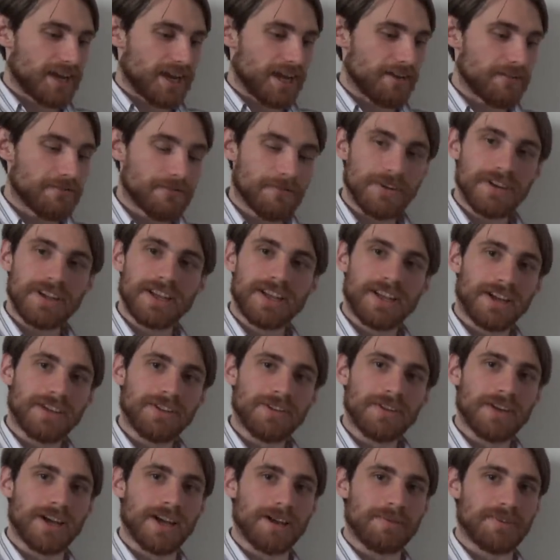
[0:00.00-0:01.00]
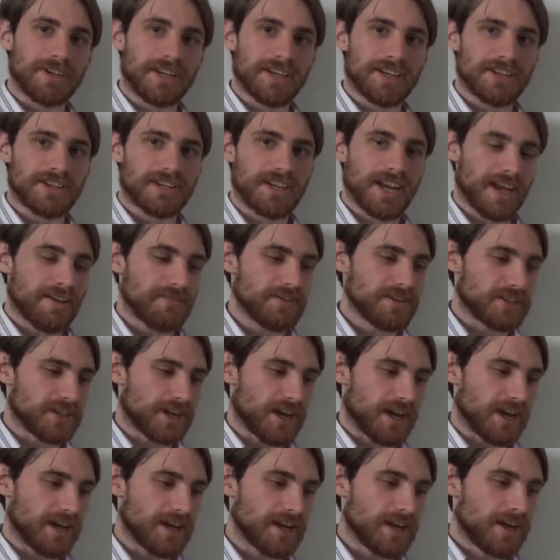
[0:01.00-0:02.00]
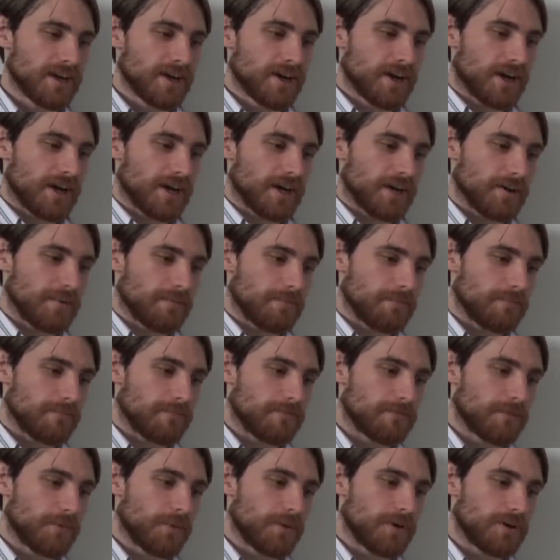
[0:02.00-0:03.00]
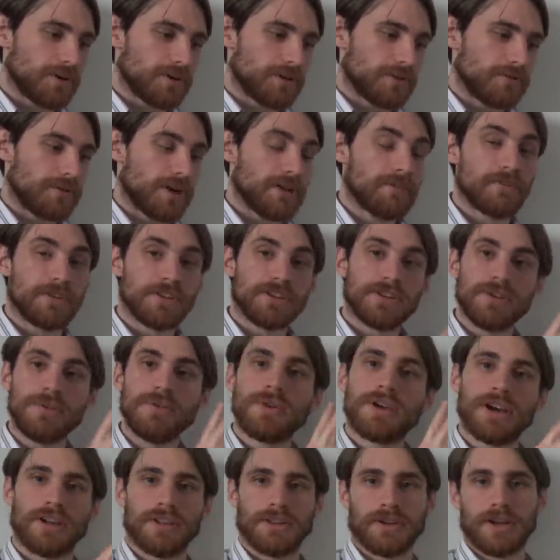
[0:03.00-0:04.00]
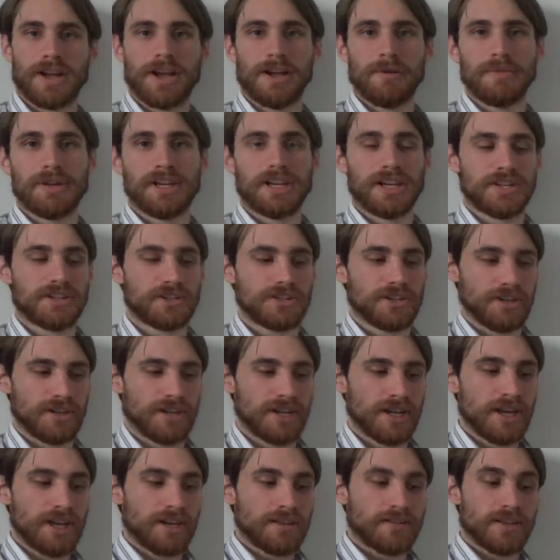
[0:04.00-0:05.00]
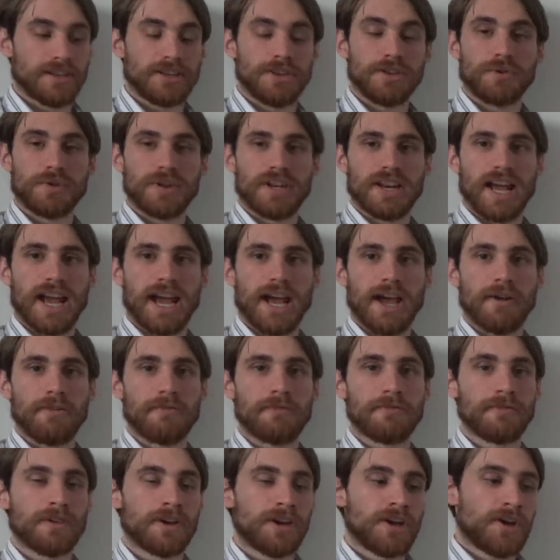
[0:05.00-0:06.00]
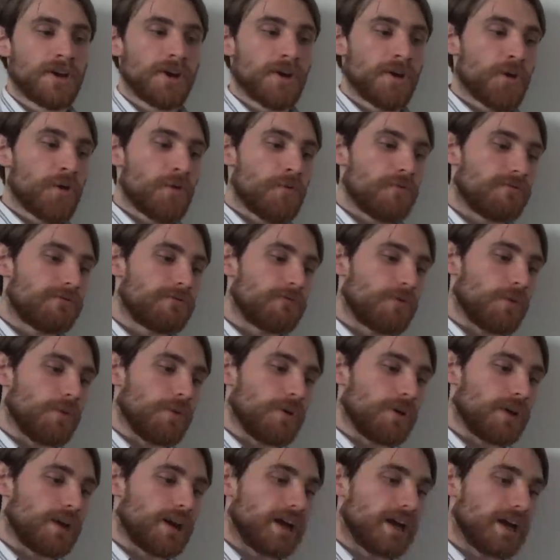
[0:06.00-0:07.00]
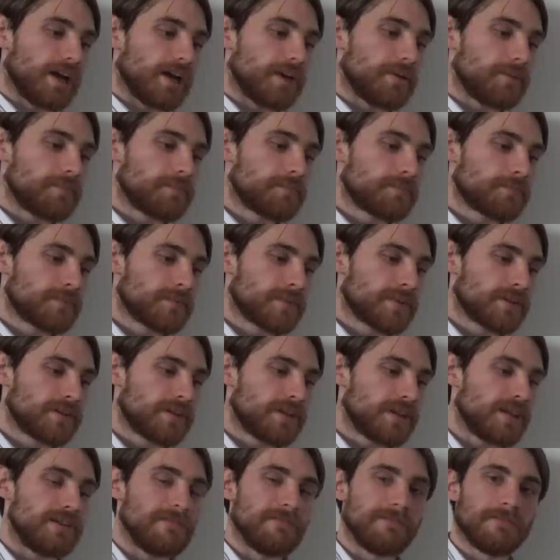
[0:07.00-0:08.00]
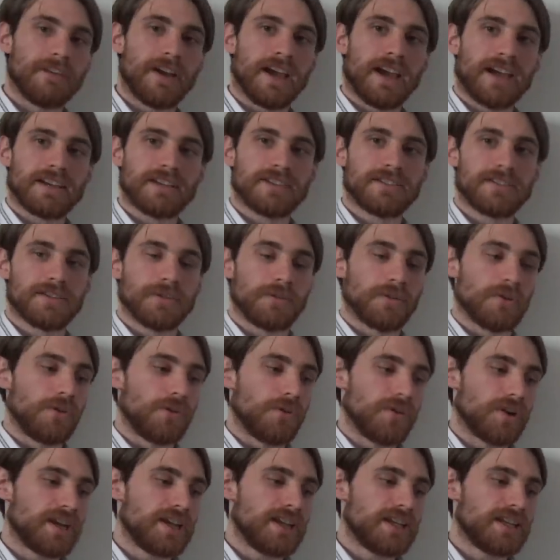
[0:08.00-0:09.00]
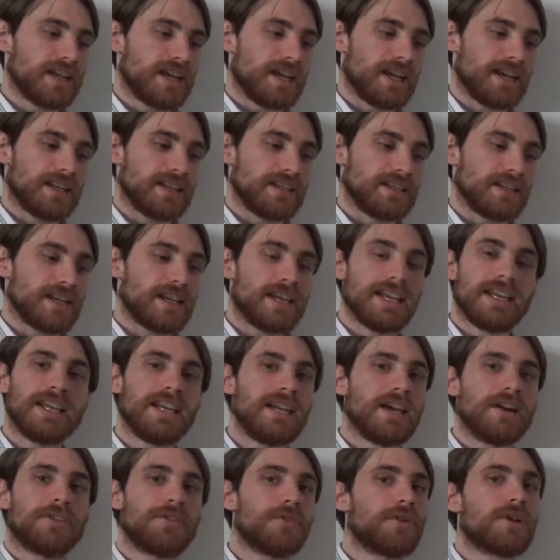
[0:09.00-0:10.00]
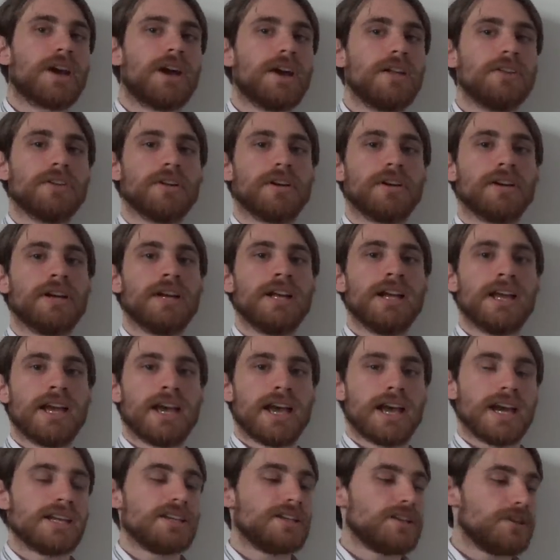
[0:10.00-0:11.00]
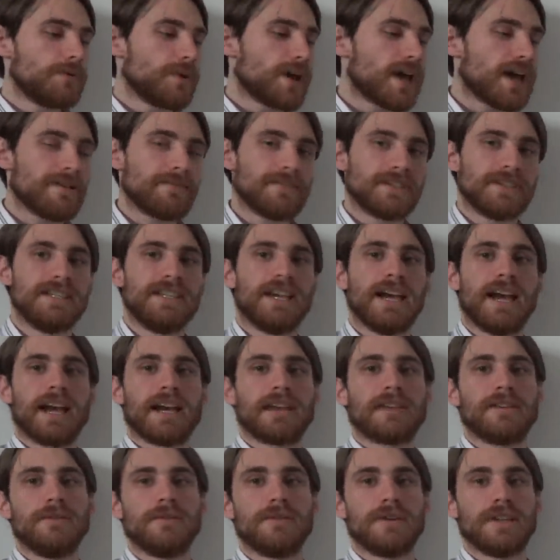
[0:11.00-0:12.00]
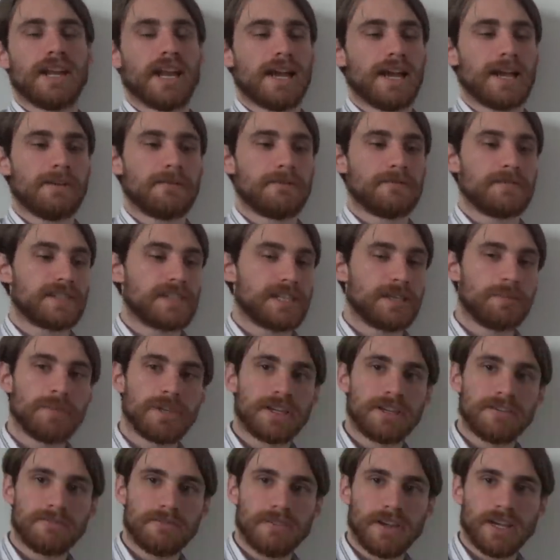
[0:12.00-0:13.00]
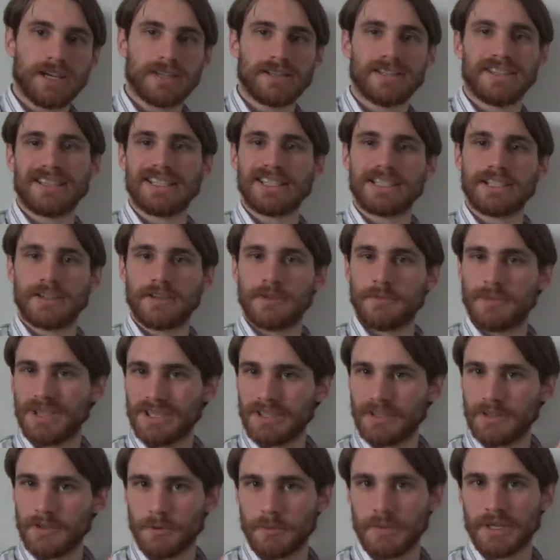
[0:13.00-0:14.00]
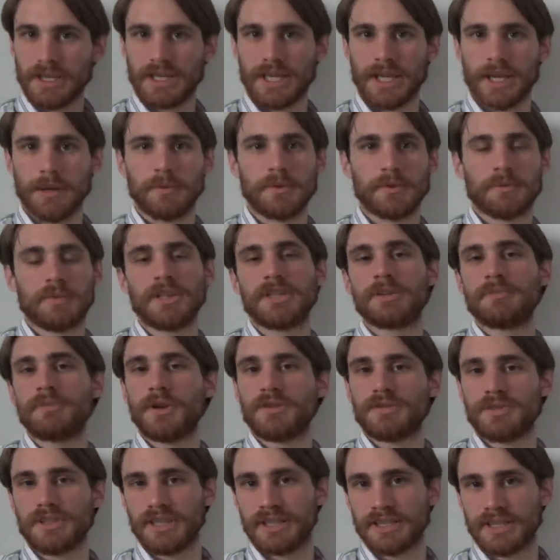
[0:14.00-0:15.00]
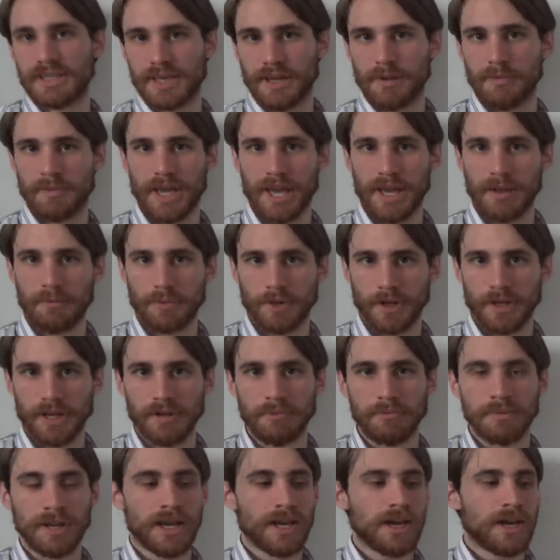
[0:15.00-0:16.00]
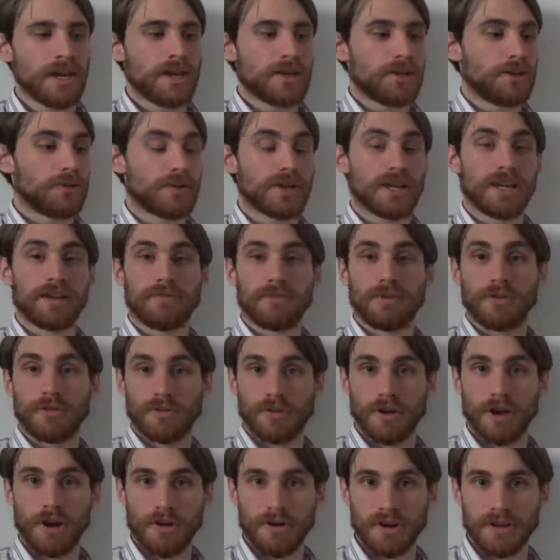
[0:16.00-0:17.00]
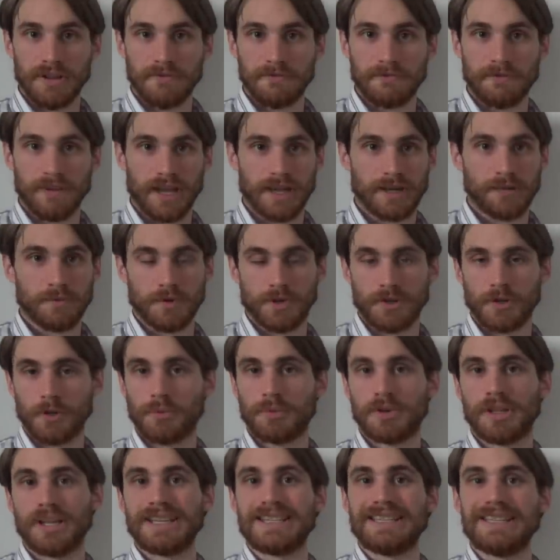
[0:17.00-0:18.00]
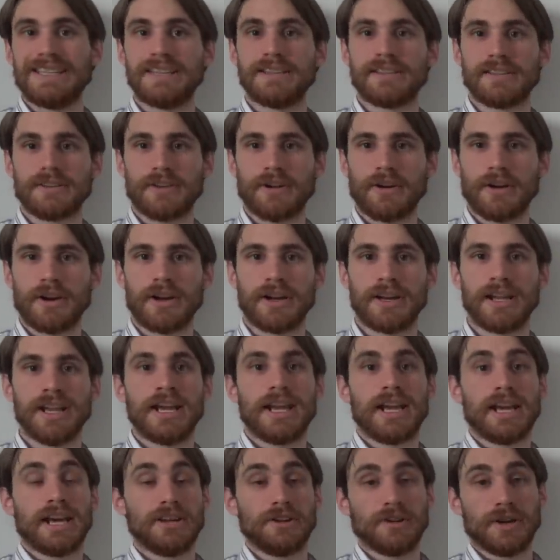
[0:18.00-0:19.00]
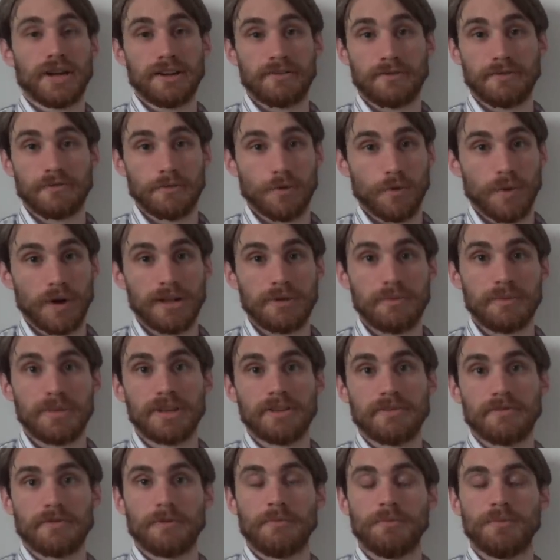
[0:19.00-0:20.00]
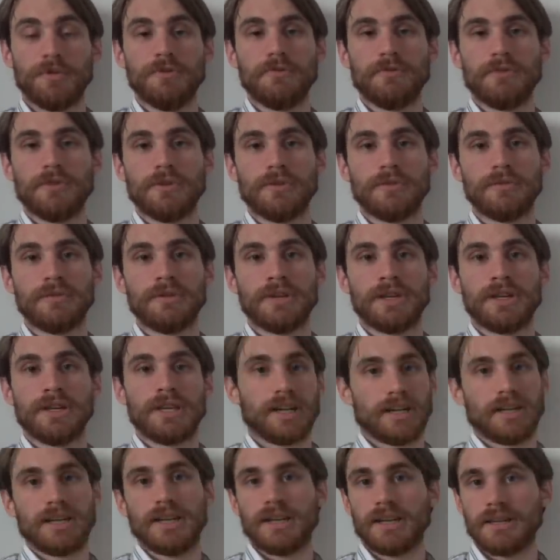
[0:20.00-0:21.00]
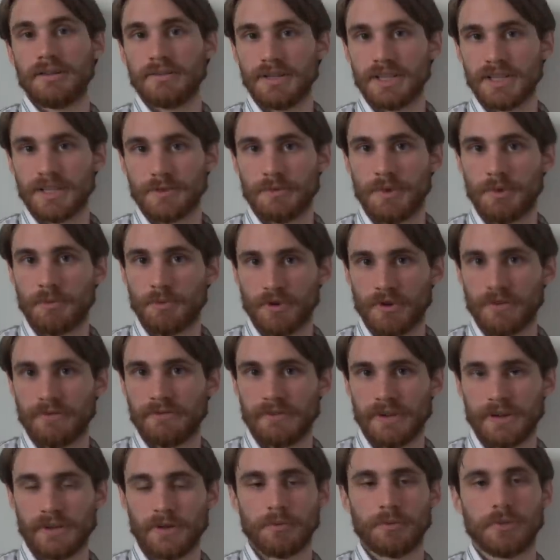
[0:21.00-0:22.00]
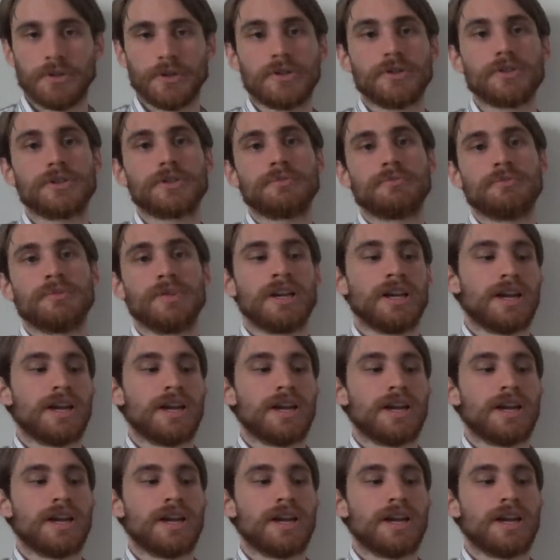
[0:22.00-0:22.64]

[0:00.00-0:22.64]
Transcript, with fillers: every color combination, haven't I? Uh, for every two color combination that you could have for uh, Infect. So green and any other color, and you have a deck. You could have Simic Infect, and it's going to be a little bit gimped, but it's mostly the same game plan. You could have Golgari Infect, where you'll play discard, and you'll have quite a bit of removal. Again, Dismember and Fatal Push.